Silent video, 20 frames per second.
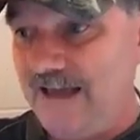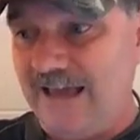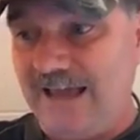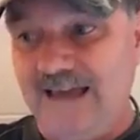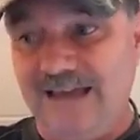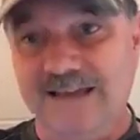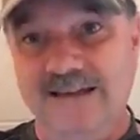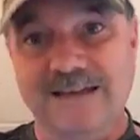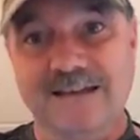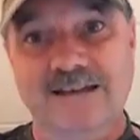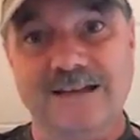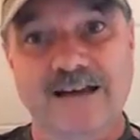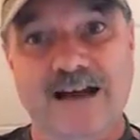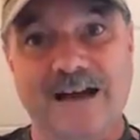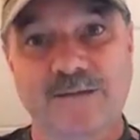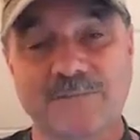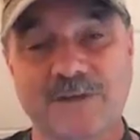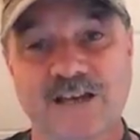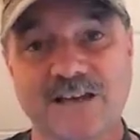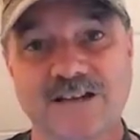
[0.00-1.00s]
and
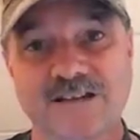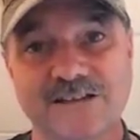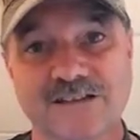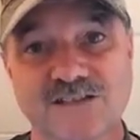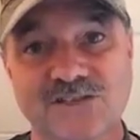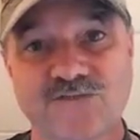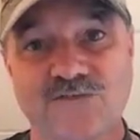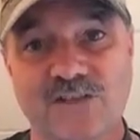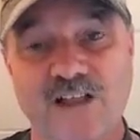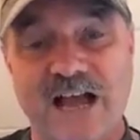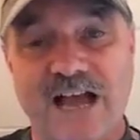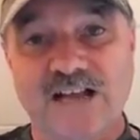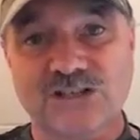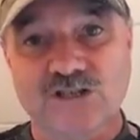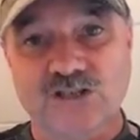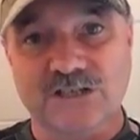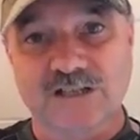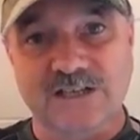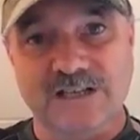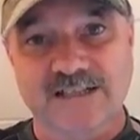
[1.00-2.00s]
I'm getting this
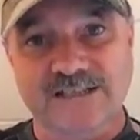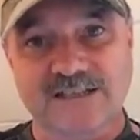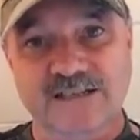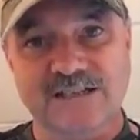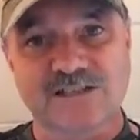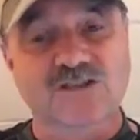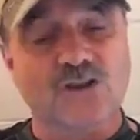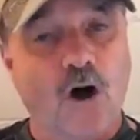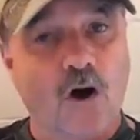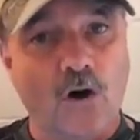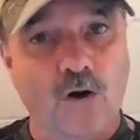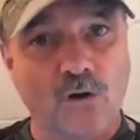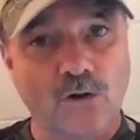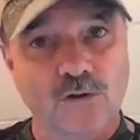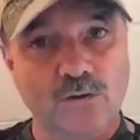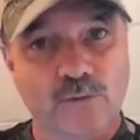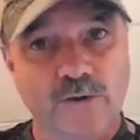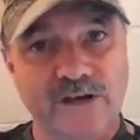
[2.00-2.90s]
flashing like this all the